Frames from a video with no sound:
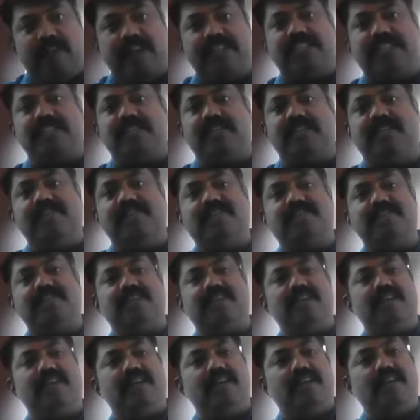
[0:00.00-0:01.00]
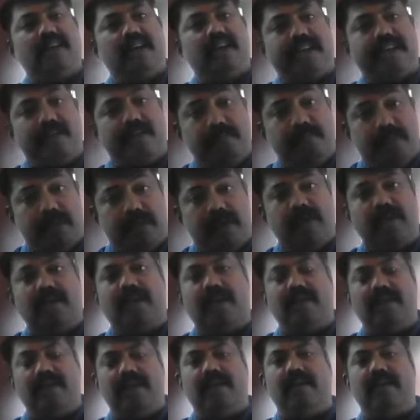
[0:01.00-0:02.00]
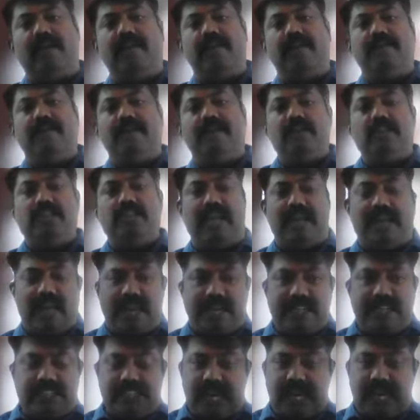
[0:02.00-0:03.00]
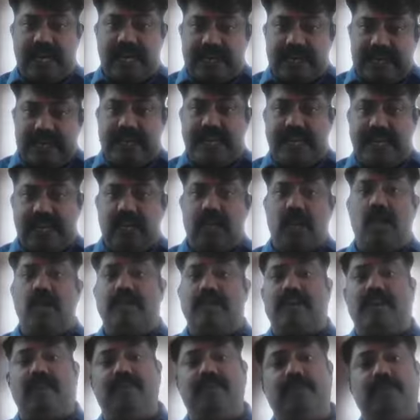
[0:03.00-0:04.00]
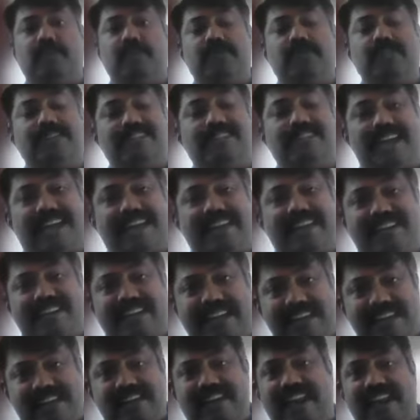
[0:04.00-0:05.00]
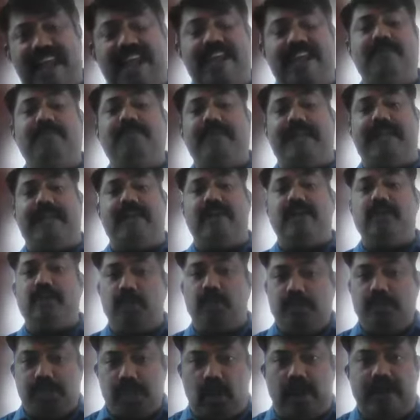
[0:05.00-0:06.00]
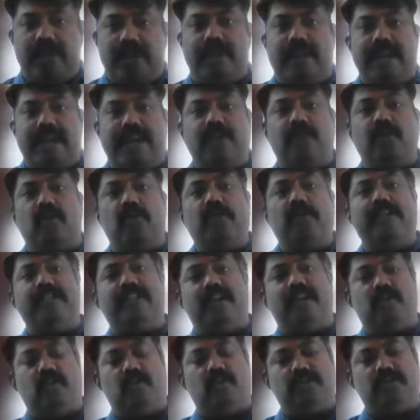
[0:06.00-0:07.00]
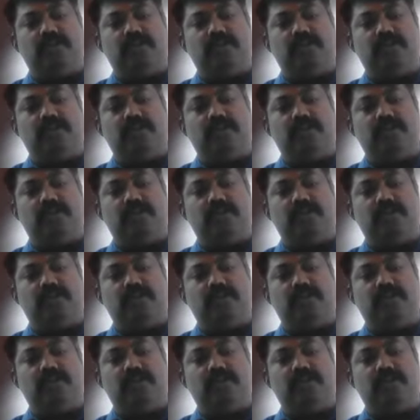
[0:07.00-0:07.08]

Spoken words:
professionals like Berg and all. Then I start reading lot of books that inclined me to enroll in the